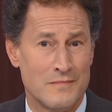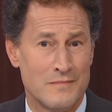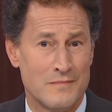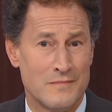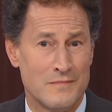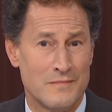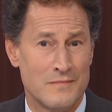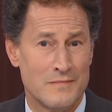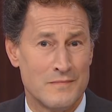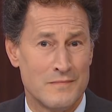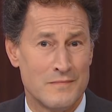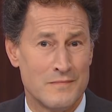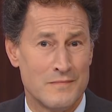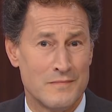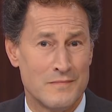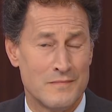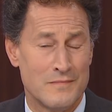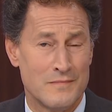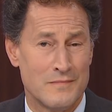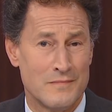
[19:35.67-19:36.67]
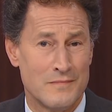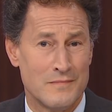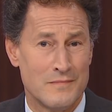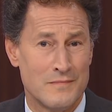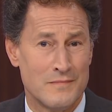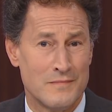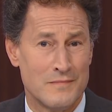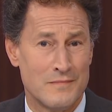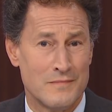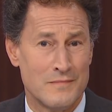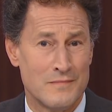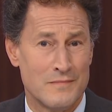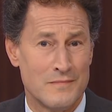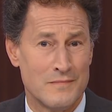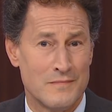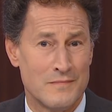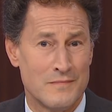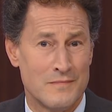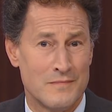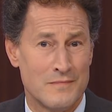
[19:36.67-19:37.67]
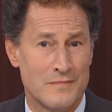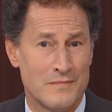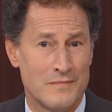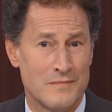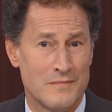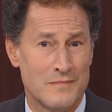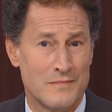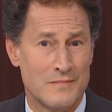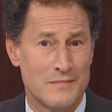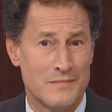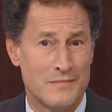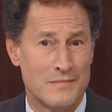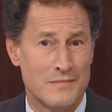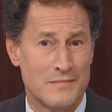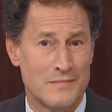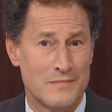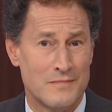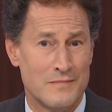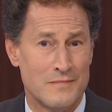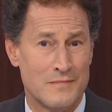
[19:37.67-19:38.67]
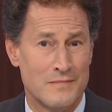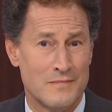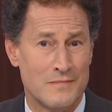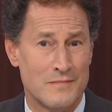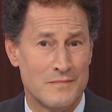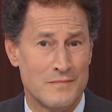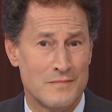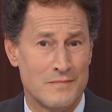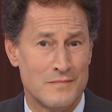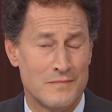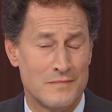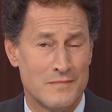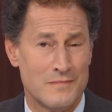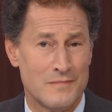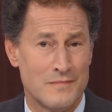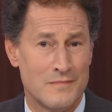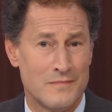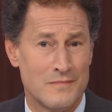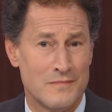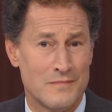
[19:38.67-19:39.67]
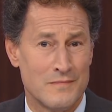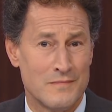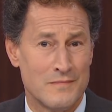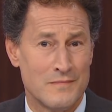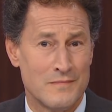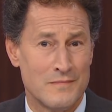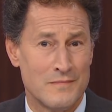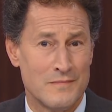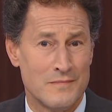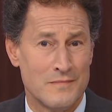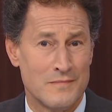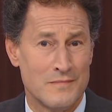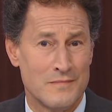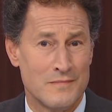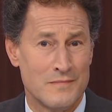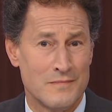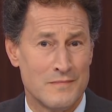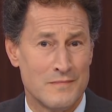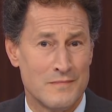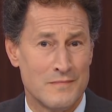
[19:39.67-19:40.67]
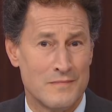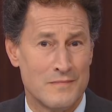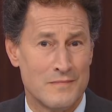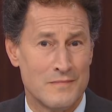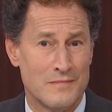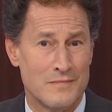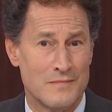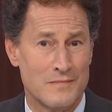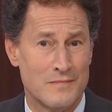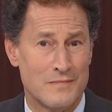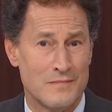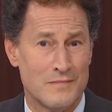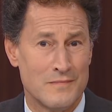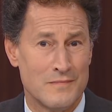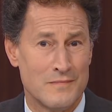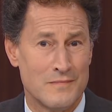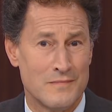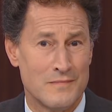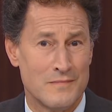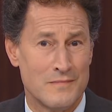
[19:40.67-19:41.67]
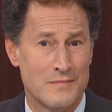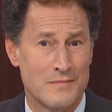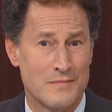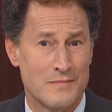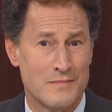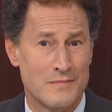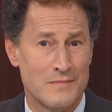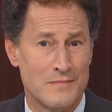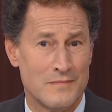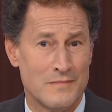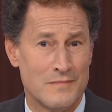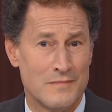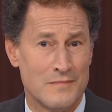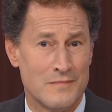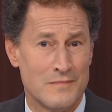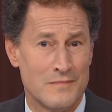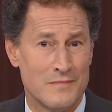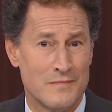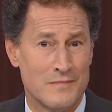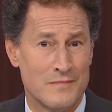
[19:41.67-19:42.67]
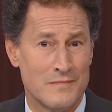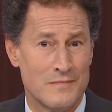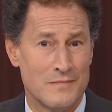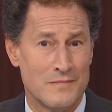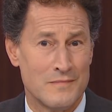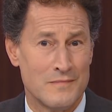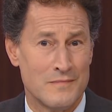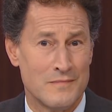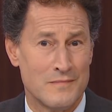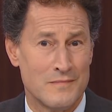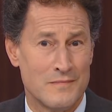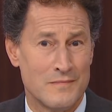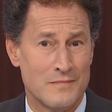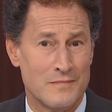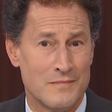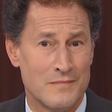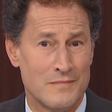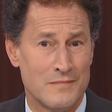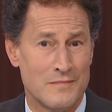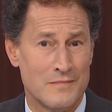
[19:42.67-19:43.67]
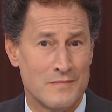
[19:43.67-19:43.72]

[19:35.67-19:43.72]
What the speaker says: No words are spoken by the person on screen.